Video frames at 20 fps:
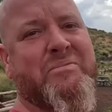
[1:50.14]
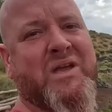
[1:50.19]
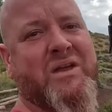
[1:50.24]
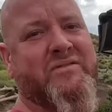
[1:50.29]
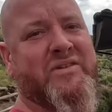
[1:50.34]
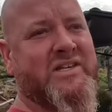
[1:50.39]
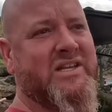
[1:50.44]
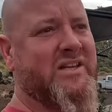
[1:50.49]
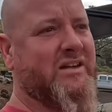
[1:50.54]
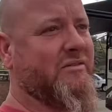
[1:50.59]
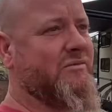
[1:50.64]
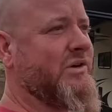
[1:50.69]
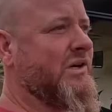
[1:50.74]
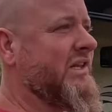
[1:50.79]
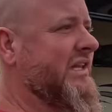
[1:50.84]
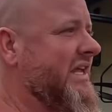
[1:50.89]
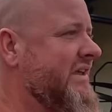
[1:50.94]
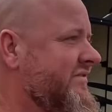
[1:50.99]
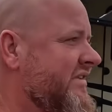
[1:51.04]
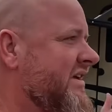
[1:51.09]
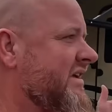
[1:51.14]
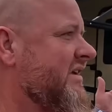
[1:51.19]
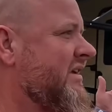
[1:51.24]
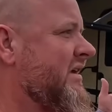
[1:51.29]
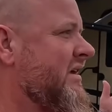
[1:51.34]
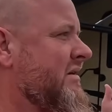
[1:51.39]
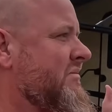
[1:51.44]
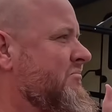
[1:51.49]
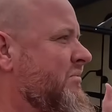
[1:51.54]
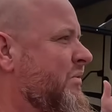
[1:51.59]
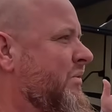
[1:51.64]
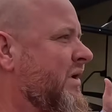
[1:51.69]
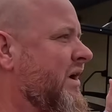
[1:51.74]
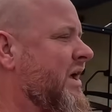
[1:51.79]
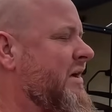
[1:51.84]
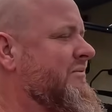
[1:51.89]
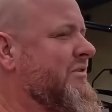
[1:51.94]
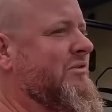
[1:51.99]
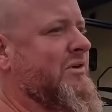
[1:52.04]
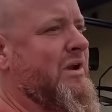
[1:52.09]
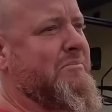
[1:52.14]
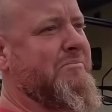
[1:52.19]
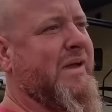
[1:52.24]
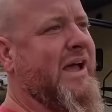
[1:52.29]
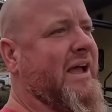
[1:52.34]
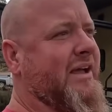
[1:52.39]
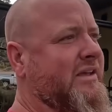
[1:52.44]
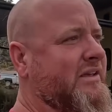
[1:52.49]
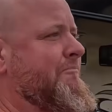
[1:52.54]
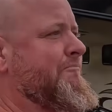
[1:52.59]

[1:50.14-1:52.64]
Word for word: big of a deal. We're leaving, but we're coming right back.